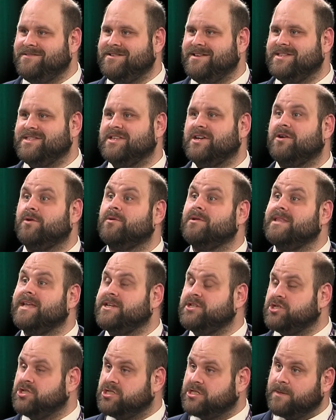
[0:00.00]
Is there a
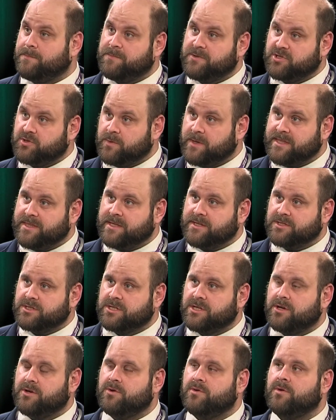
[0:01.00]
relationship between these
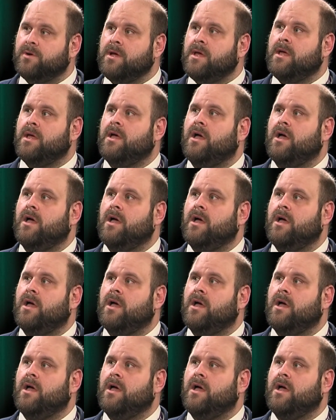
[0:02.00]
two?